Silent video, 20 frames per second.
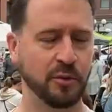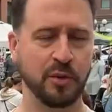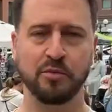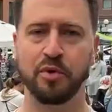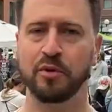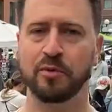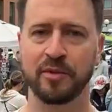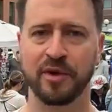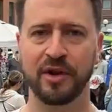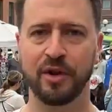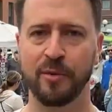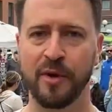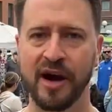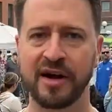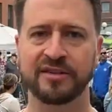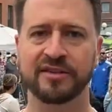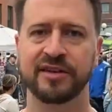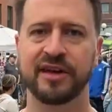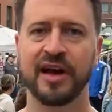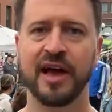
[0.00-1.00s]
we put them in a little
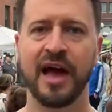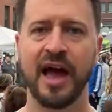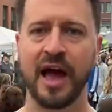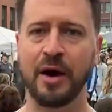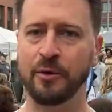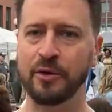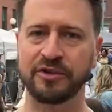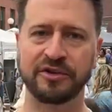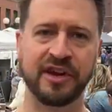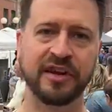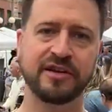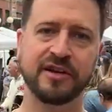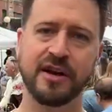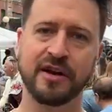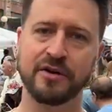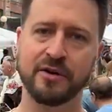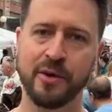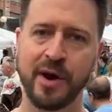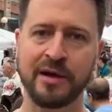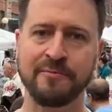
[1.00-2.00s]
box, and we send you on
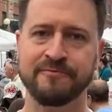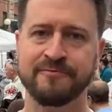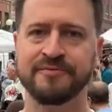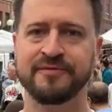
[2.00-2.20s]
your way.